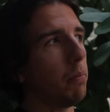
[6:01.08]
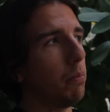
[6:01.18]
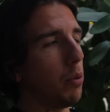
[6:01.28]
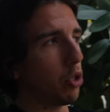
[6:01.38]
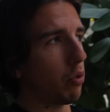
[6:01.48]

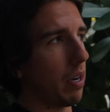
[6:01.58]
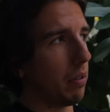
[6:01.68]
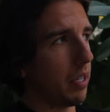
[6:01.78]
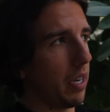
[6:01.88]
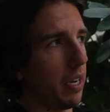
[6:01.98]
mooch
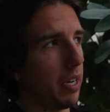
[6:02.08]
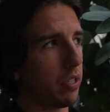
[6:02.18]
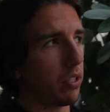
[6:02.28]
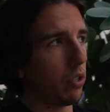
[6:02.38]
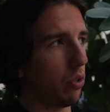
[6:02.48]
around here,
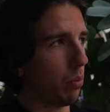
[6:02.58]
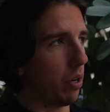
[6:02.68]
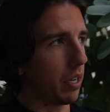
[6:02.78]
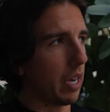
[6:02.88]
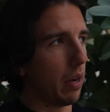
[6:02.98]
do the
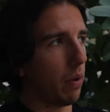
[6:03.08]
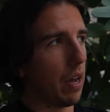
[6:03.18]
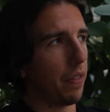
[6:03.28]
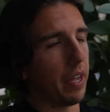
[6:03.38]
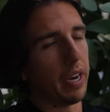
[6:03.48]

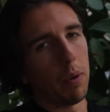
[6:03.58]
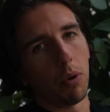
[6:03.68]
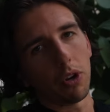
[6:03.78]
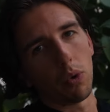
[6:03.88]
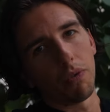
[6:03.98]
workout, and then I
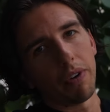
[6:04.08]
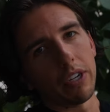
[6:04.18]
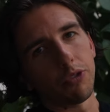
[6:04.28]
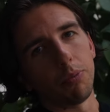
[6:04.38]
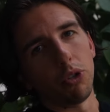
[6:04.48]
want to go and
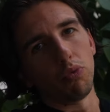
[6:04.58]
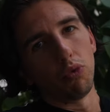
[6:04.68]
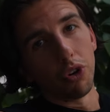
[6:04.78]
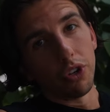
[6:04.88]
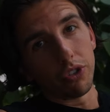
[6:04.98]
find some new
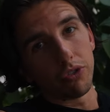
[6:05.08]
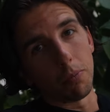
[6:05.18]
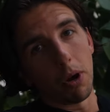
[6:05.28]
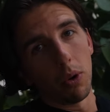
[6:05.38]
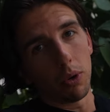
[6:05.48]
runners
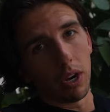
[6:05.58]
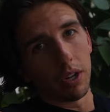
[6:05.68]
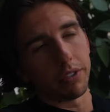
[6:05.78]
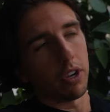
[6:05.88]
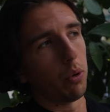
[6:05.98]
from
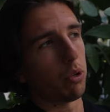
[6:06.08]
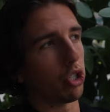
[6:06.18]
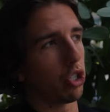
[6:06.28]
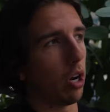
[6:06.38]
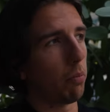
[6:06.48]
Hoka, the Hoka
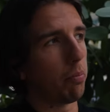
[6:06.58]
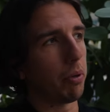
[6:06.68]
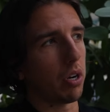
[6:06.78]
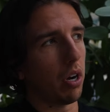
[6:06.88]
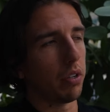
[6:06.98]
shop,
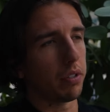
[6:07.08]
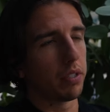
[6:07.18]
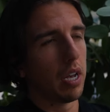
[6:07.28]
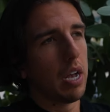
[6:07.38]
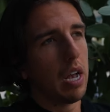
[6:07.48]

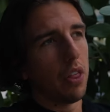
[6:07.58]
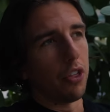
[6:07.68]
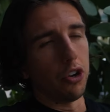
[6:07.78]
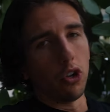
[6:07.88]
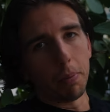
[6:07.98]
because
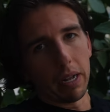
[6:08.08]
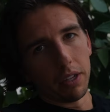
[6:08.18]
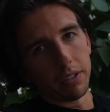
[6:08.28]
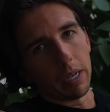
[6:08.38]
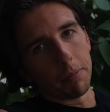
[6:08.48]
the New
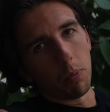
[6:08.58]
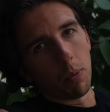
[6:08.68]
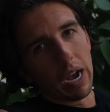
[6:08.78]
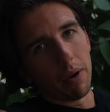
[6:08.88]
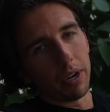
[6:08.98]
Balance that I've been
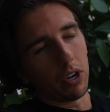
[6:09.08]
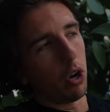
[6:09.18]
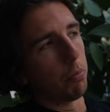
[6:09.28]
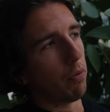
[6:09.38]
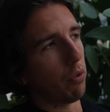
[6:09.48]
wearing
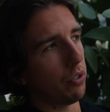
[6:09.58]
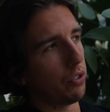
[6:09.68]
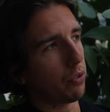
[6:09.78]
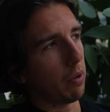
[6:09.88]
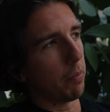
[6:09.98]
on my
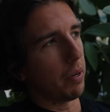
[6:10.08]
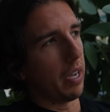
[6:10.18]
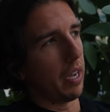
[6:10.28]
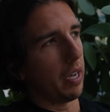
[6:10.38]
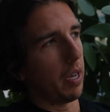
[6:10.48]
runs while I've been
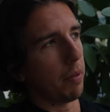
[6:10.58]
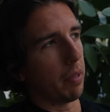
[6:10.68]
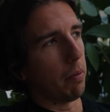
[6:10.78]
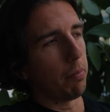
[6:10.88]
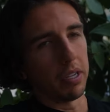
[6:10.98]
here are
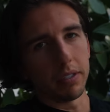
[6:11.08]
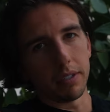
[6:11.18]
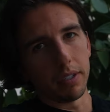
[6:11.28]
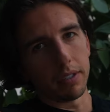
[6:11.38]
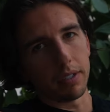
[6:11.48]
giving me
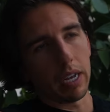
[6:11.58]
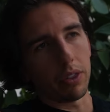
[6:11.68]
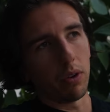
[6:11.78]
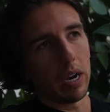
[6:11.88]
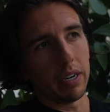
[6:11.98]
blisters. I
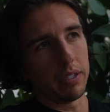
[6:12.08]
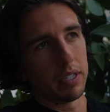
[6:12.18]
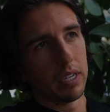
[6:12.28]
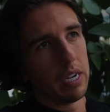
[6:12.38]
thought